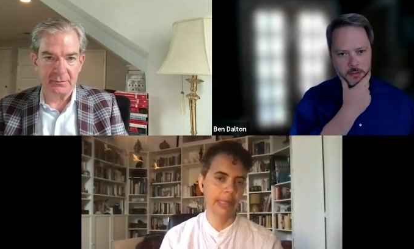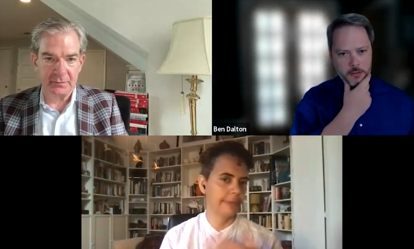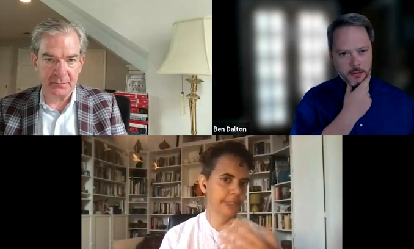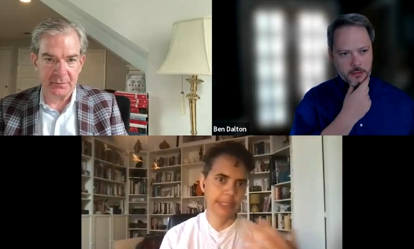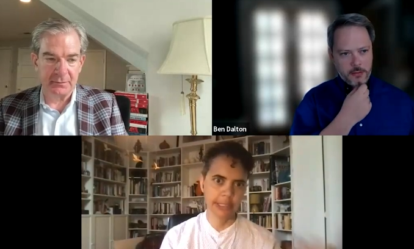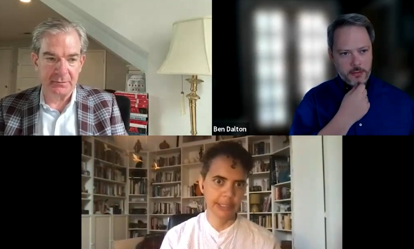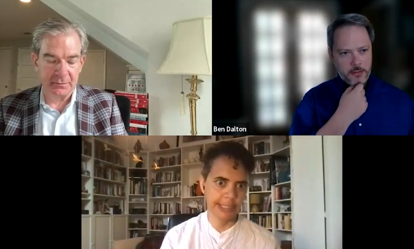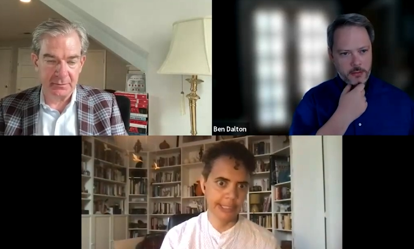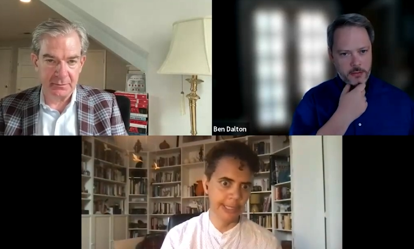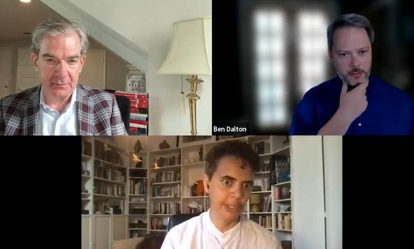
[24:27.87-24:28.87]
Speaker 1: Obviously, the
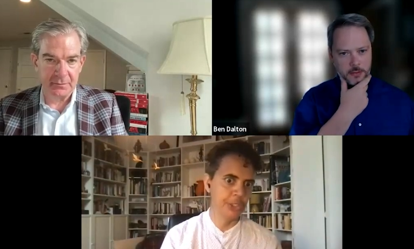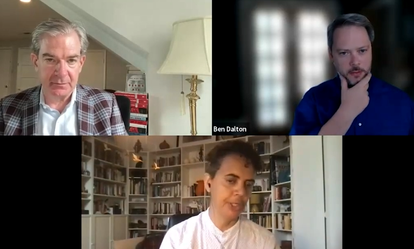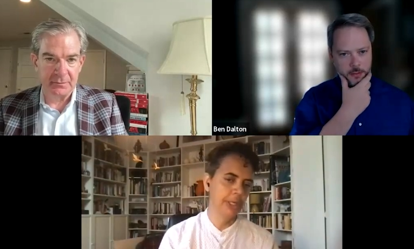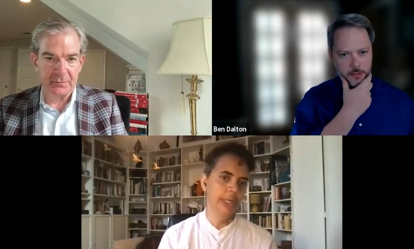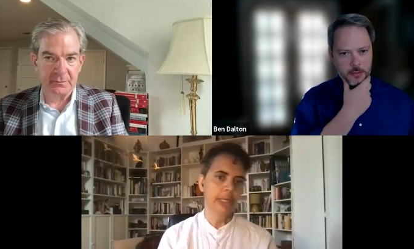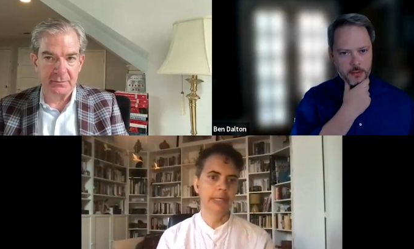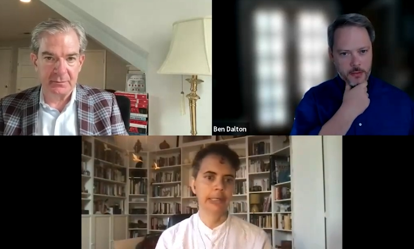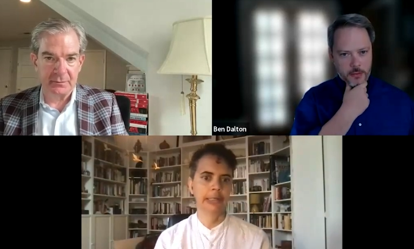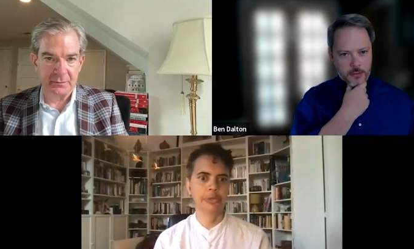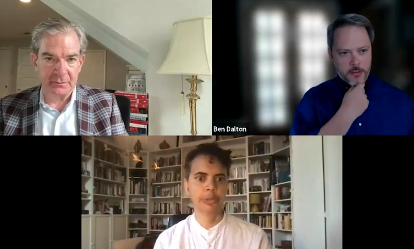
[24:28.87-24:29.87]
siege
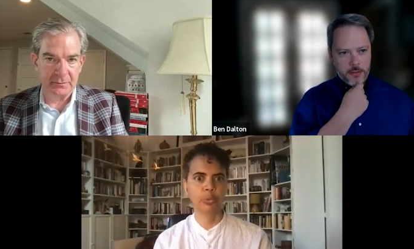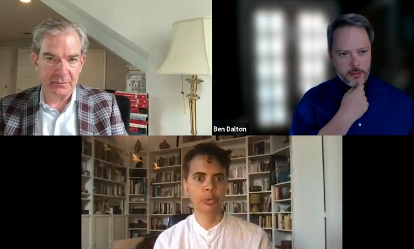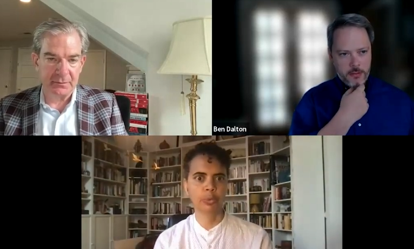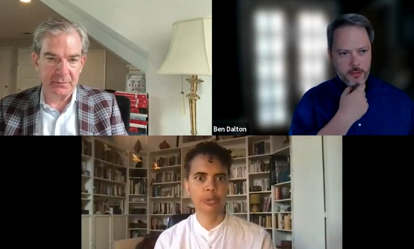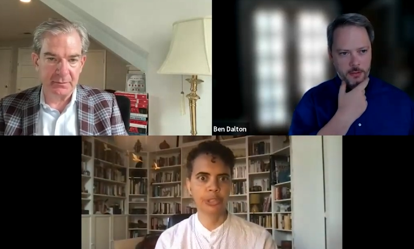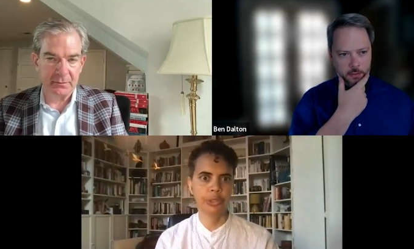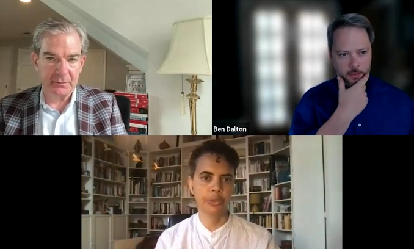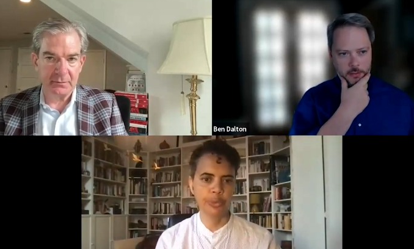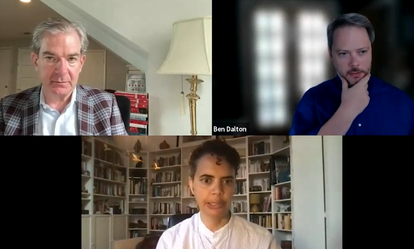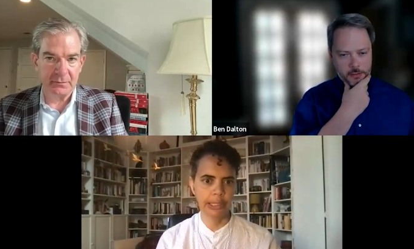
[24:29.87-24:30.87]
uh, during World War
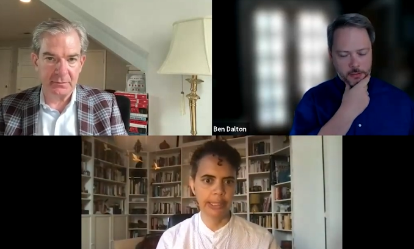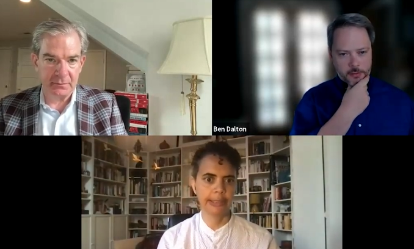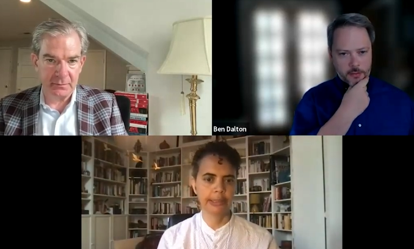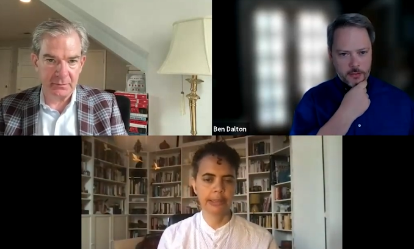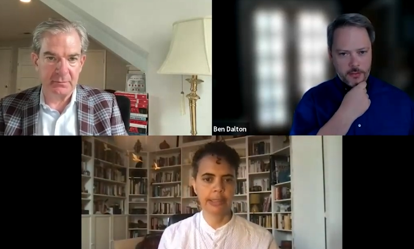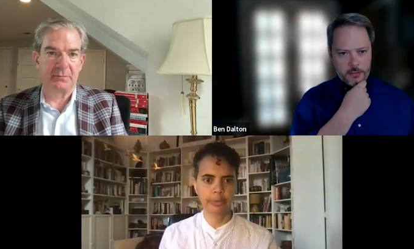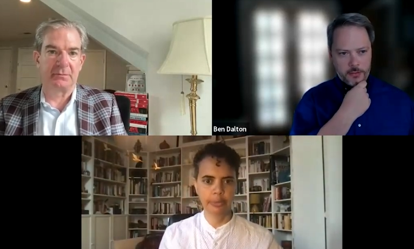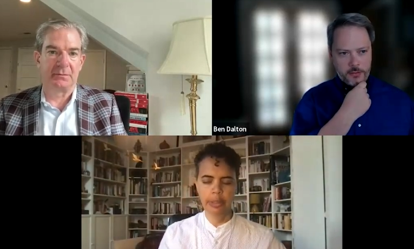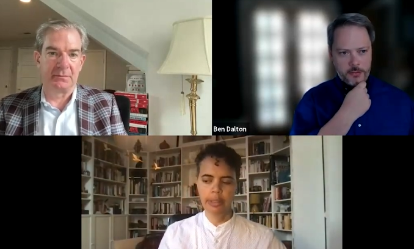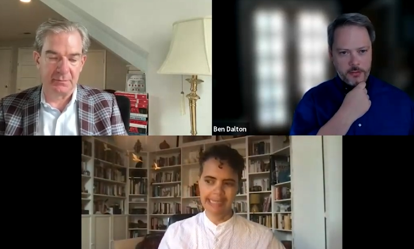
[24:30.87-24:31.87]
II is like, you know,
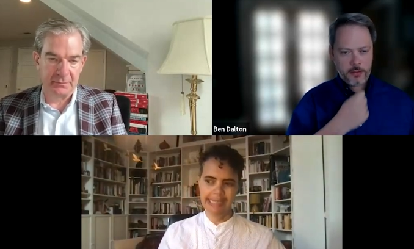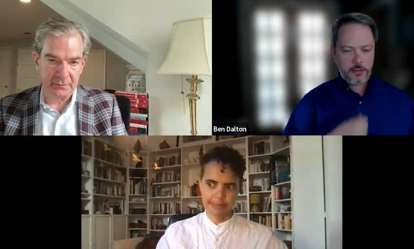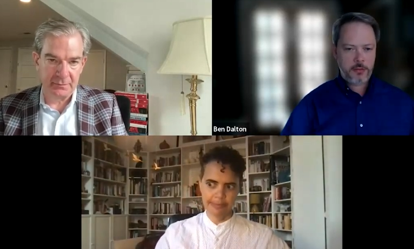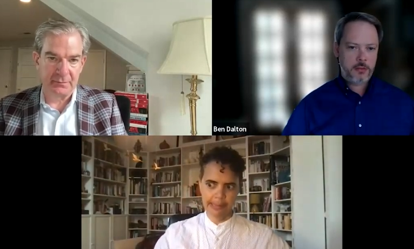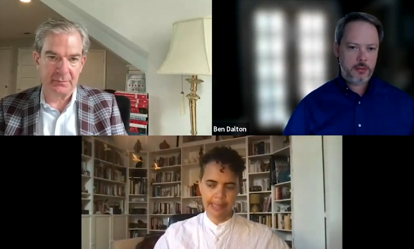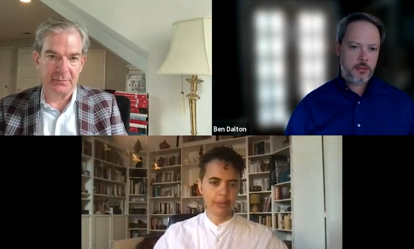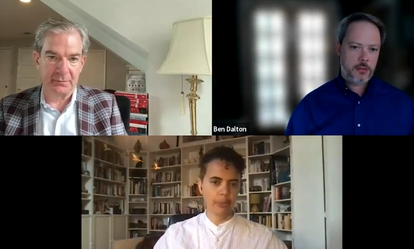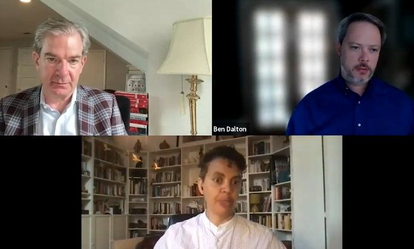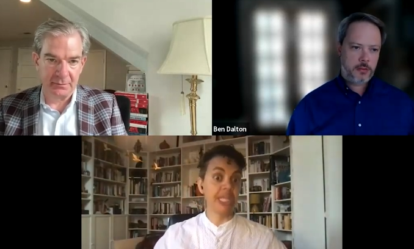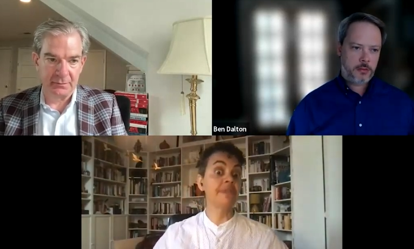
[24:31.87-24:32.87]
it's kind of the
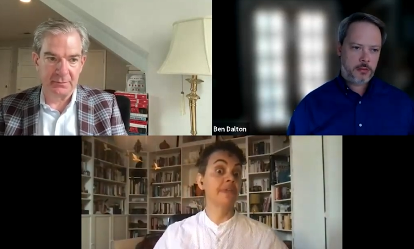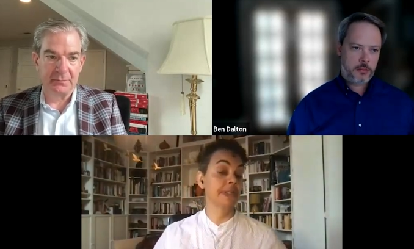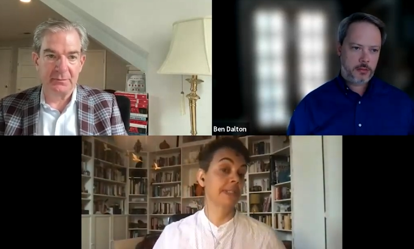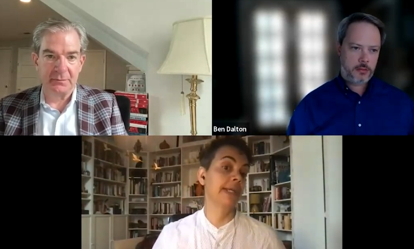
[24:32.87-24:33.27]
weave of his